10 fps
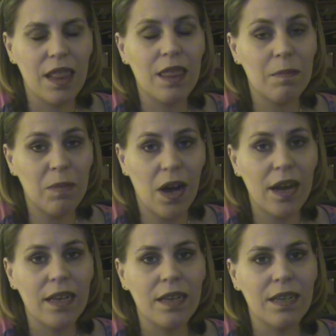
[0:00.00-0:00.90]
The
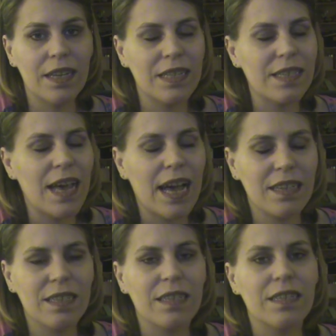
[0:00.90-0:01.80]
body, its
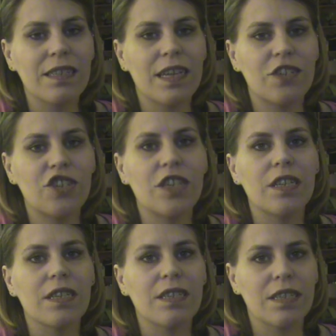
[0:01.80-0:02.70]
excellence and
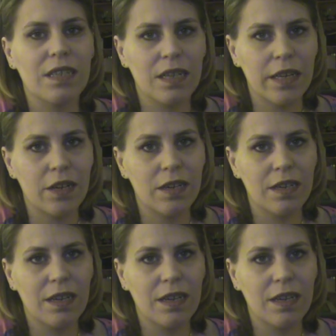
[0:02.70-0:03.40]
genius is clear.